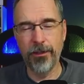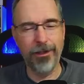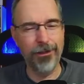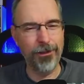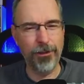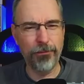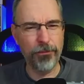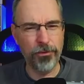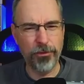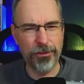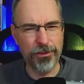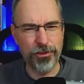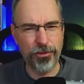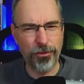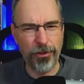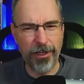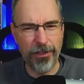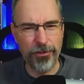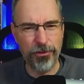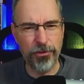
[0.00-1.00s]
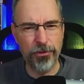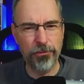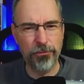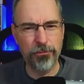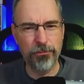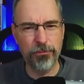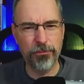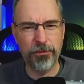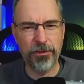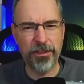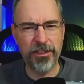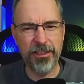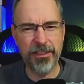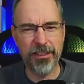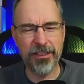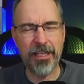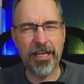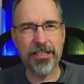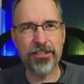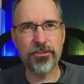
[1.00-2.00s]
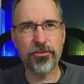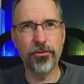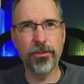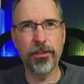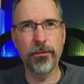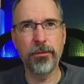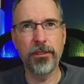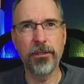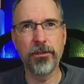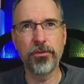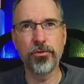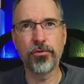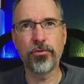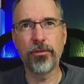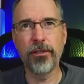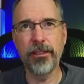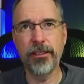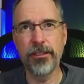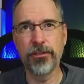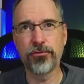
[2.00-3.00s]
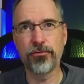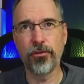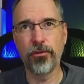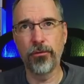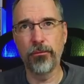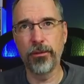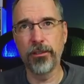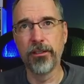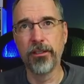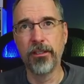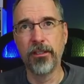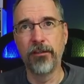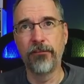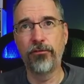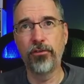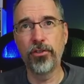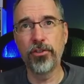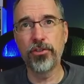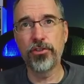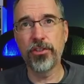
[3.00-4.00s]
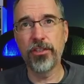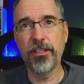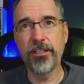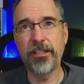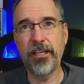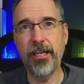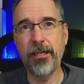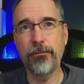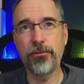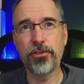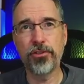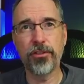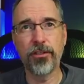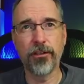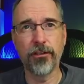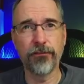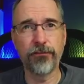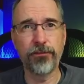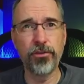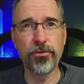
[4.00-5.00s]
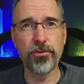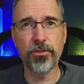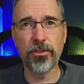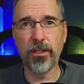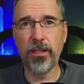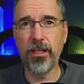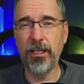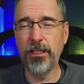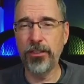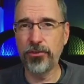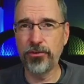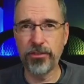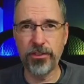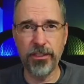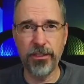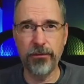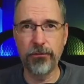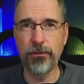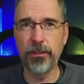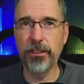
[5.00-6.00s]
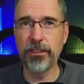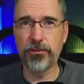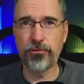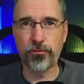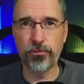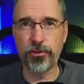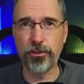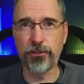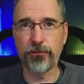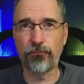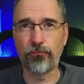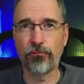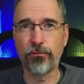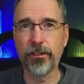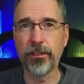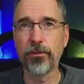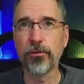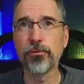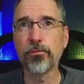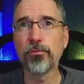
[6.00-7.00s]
I'm not sure how you think that that's going to be a Ukrainian drone, but footage of the damage to the fuselage, you see it's just riddled